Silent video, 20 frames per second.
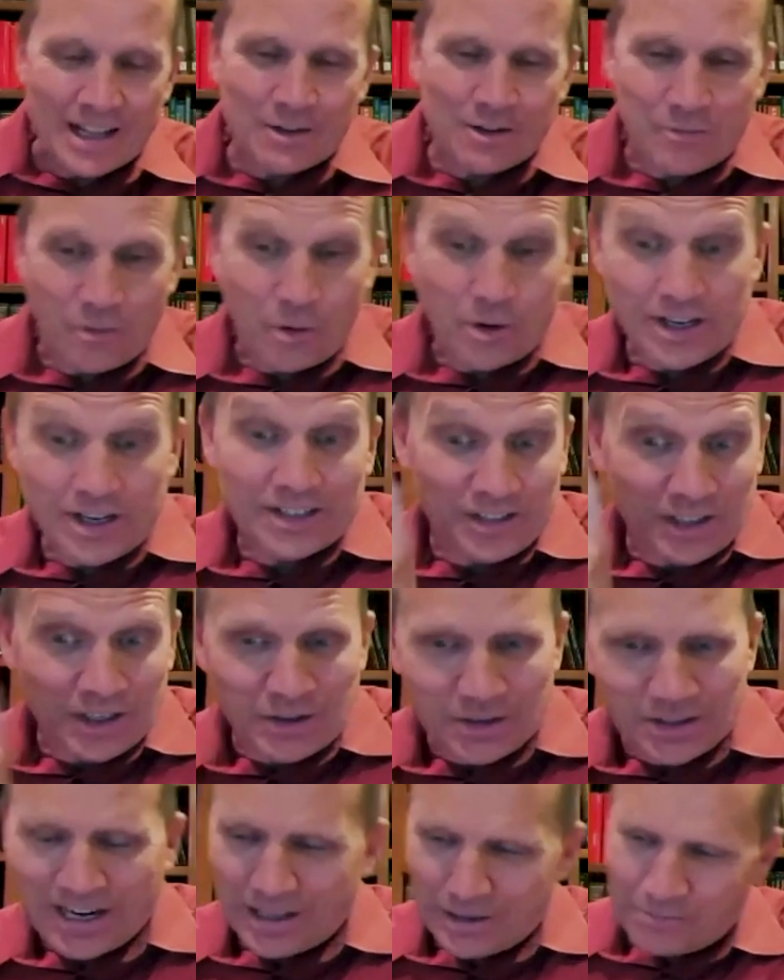California,
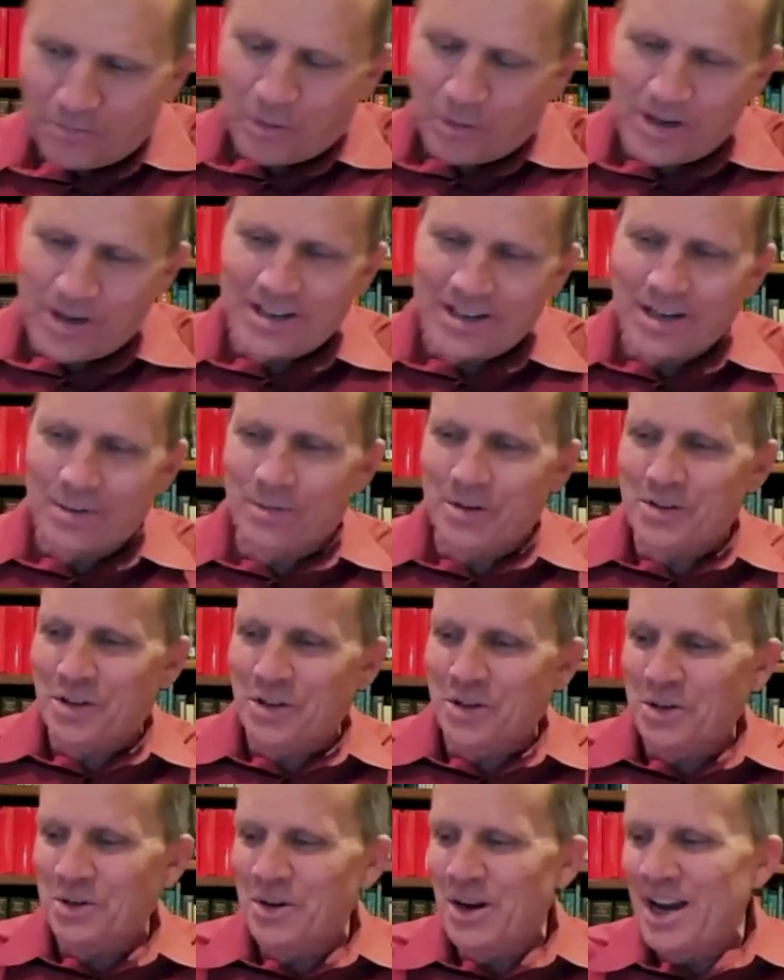Southern California, number
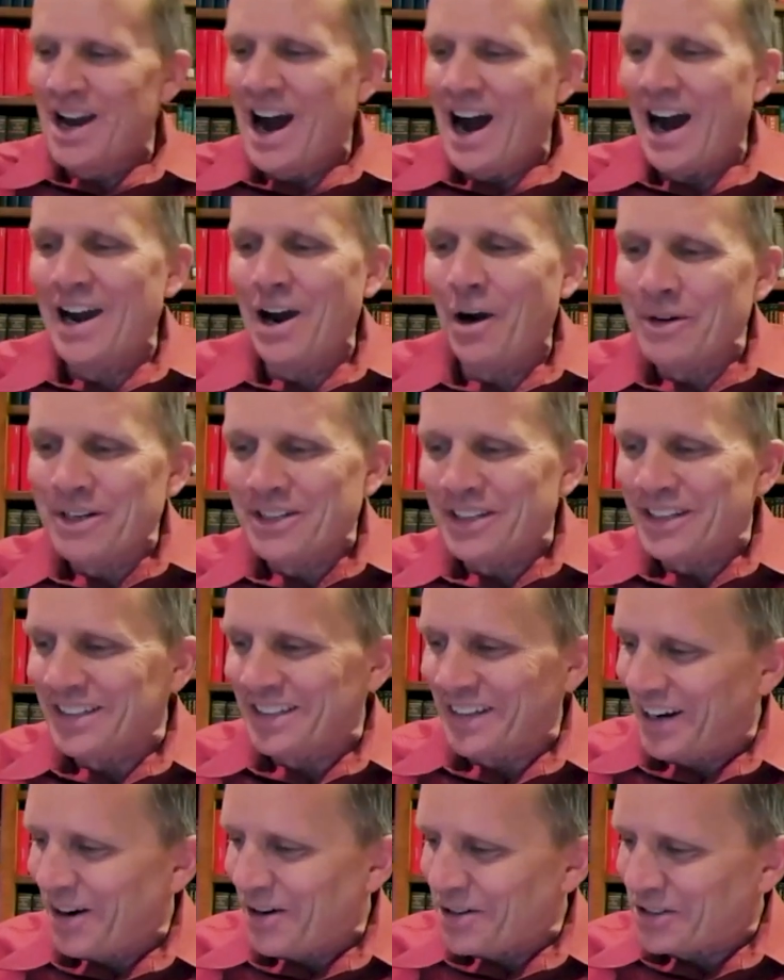two. I always
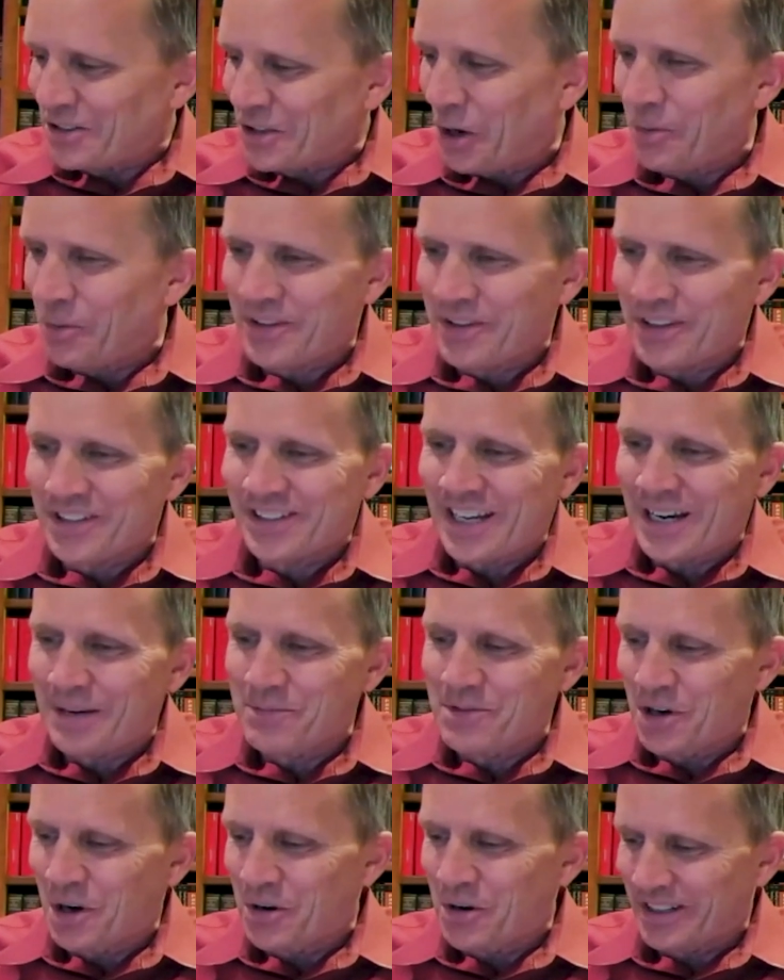I always start with the
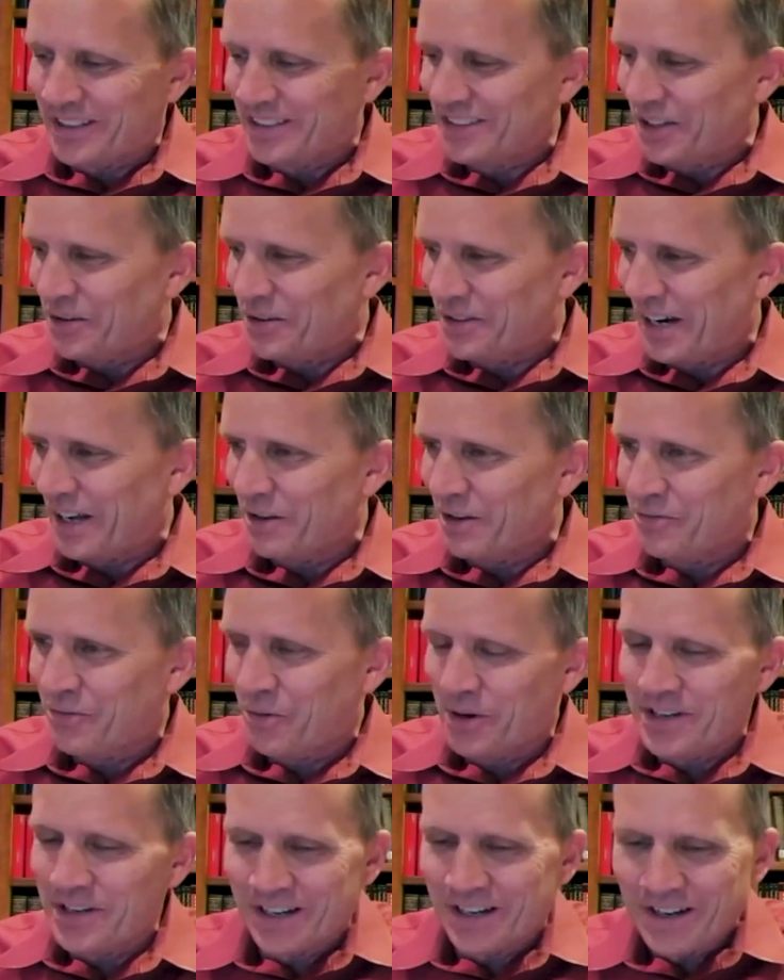same joke in Southern
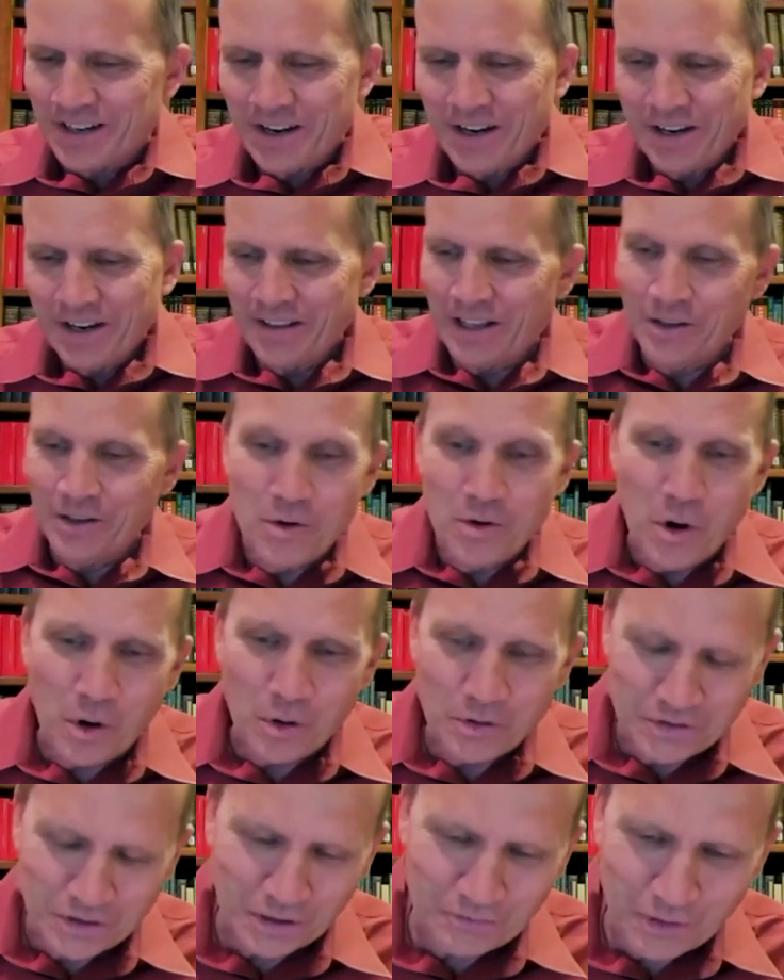California that Lou
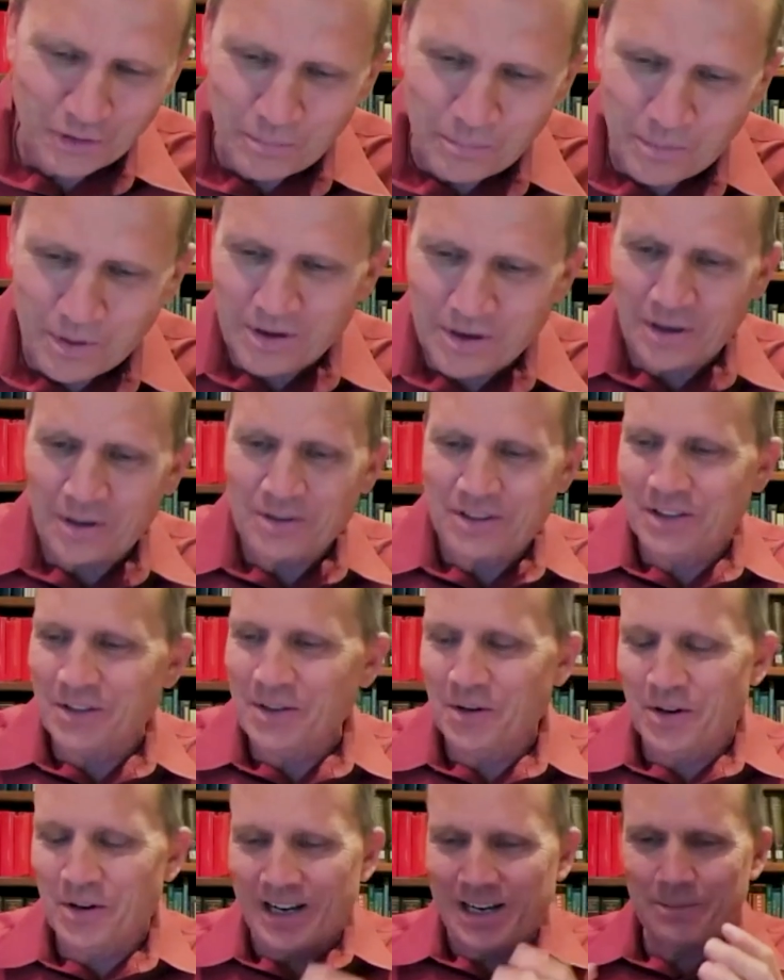Holtz, our football coach at
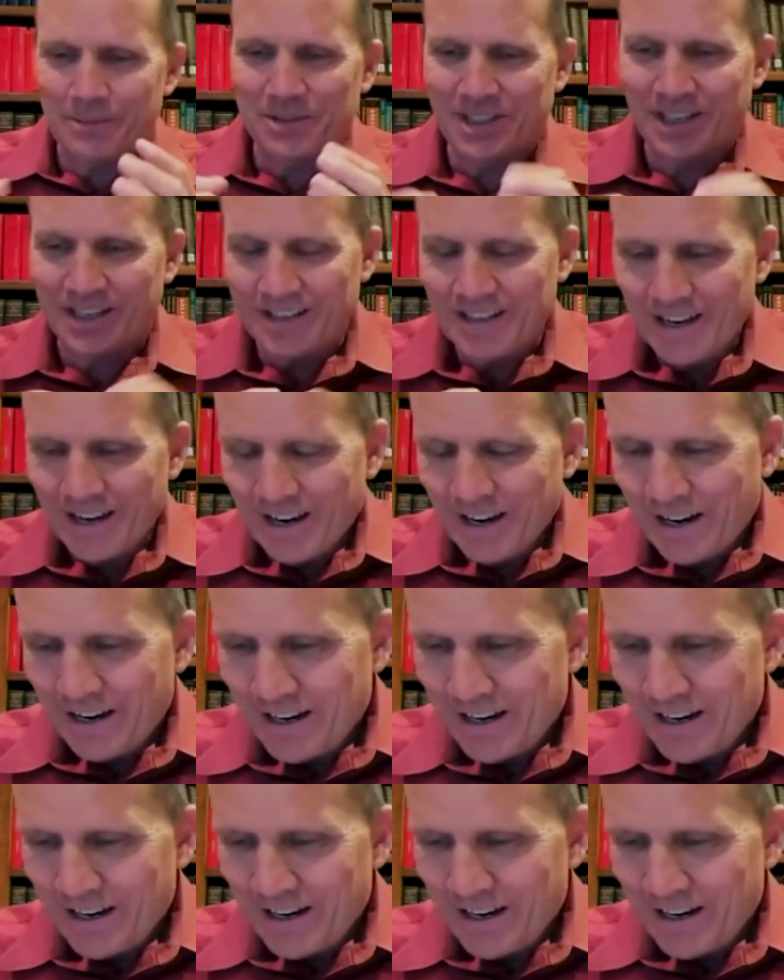Notre Dame, said.